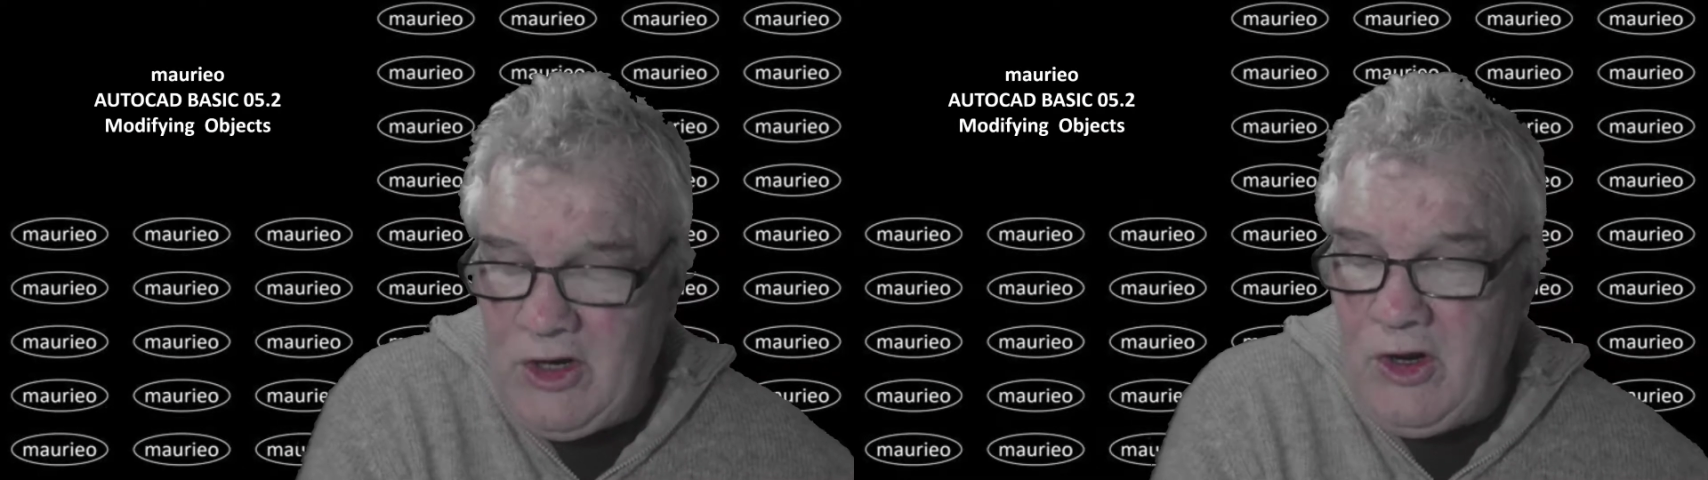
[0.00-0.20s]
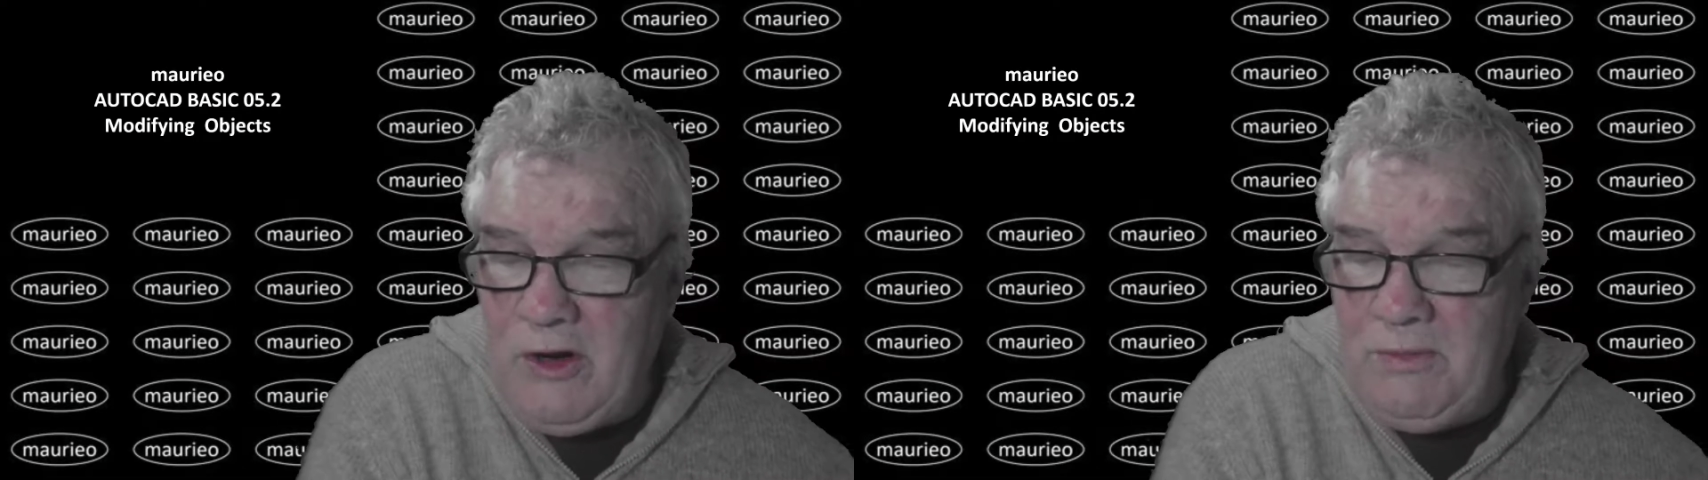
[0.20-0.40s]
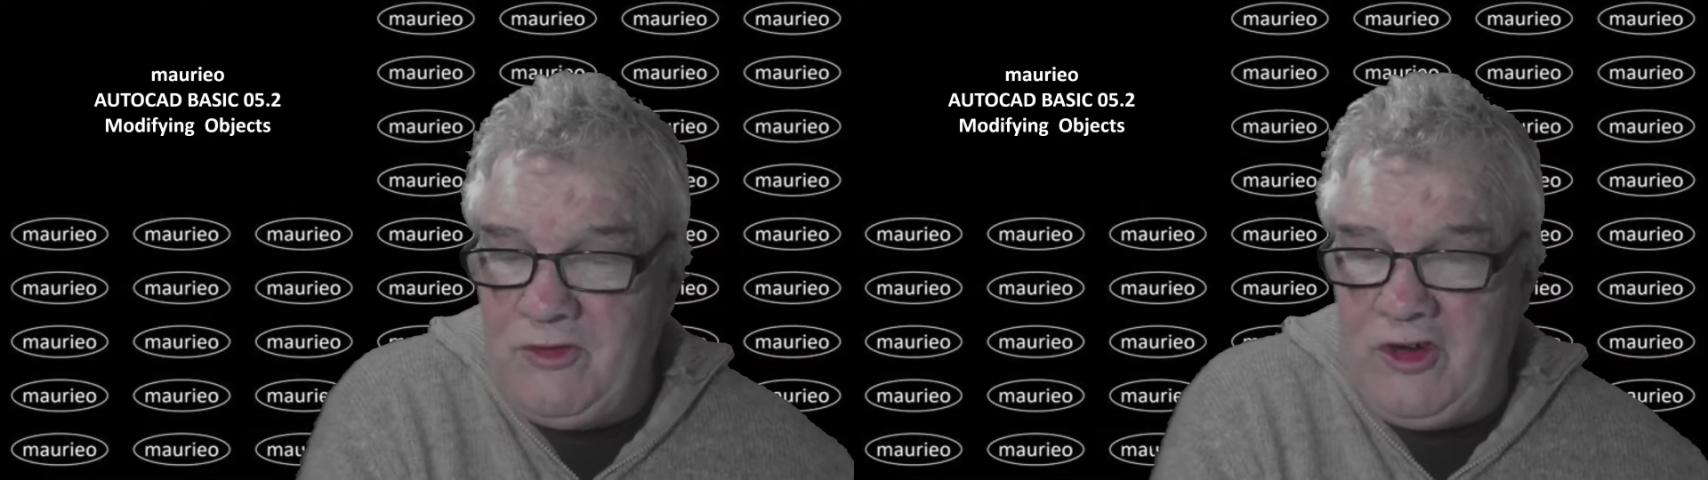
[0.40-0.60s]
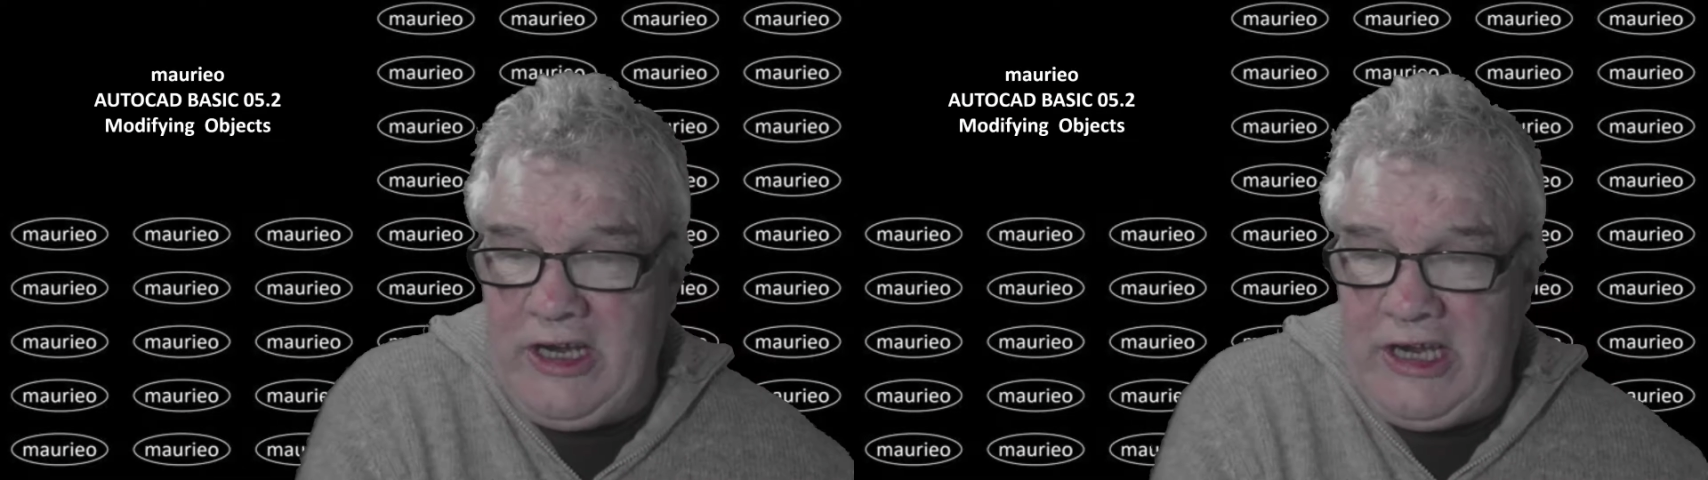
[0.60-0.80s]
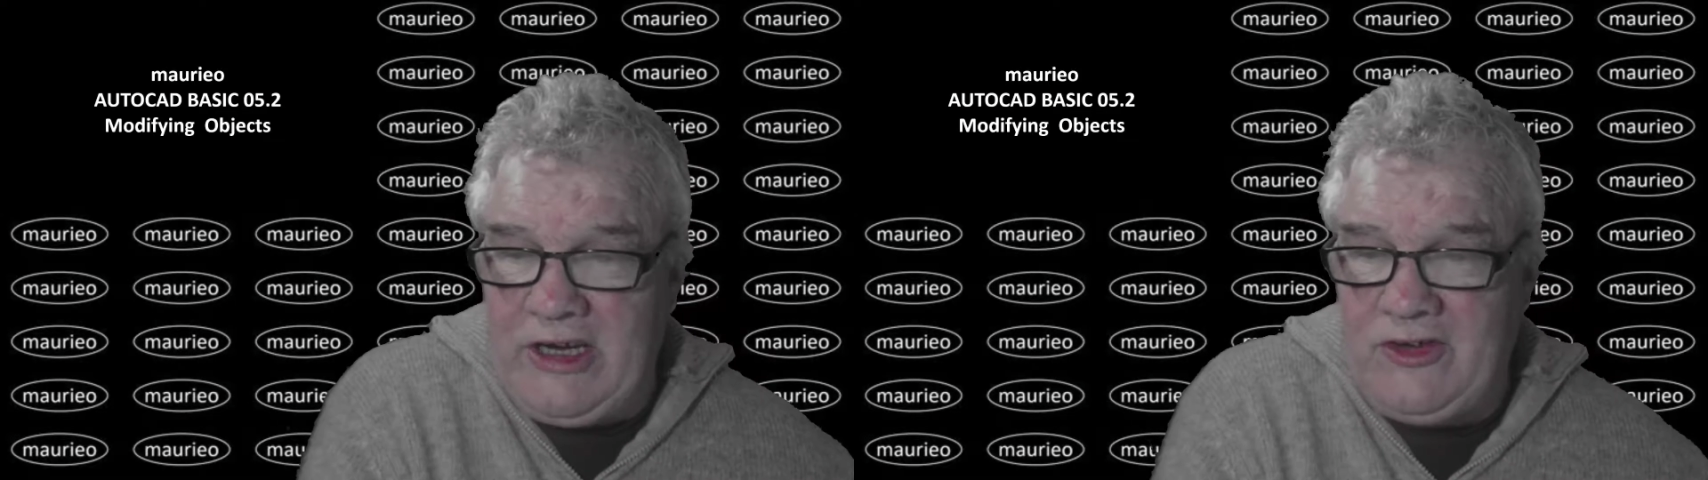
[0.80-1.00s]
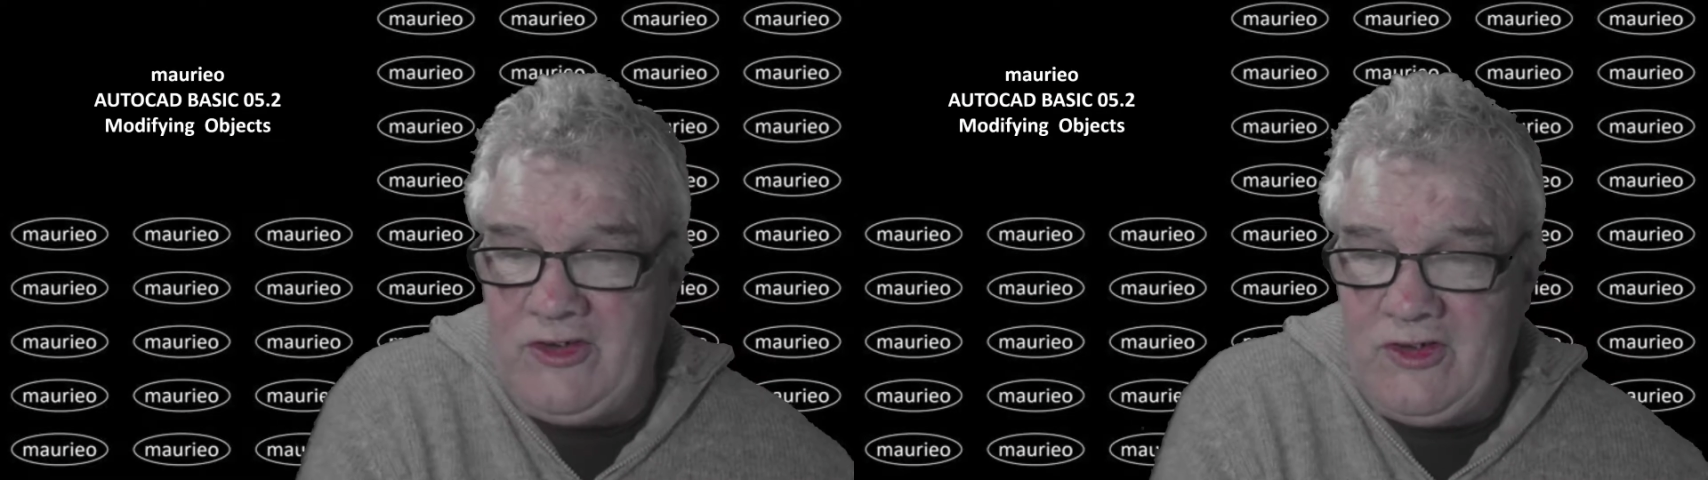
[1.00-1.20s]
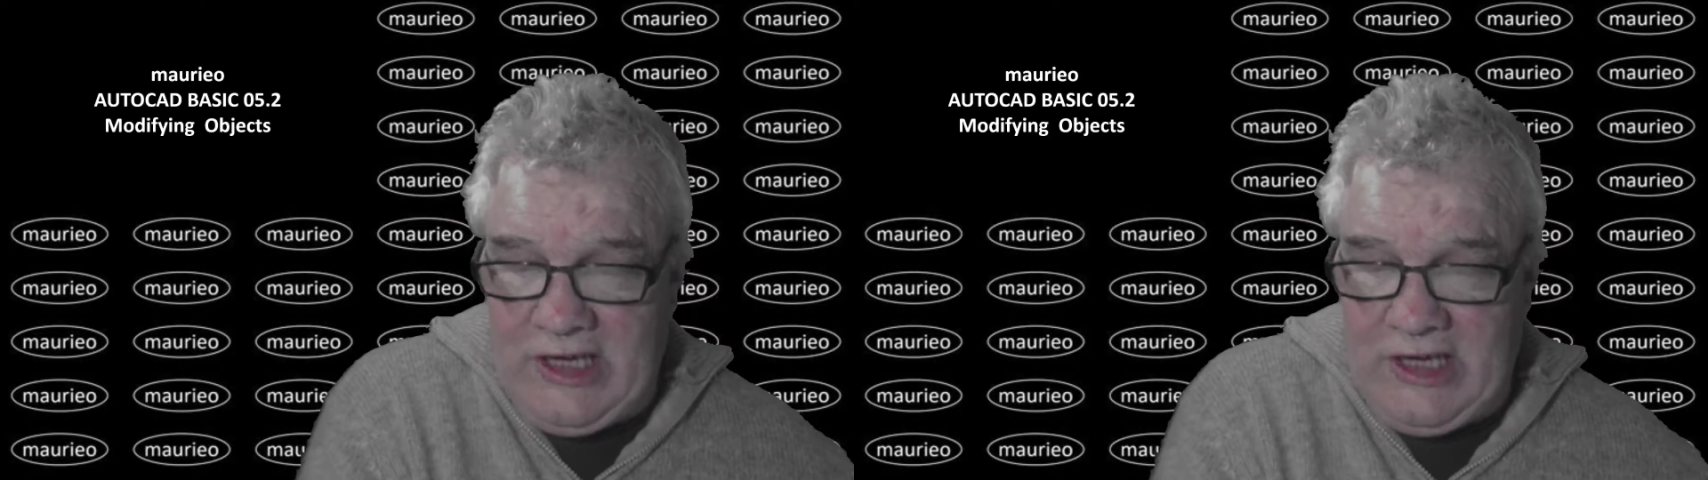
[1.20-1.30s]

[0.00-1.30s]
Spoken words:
objects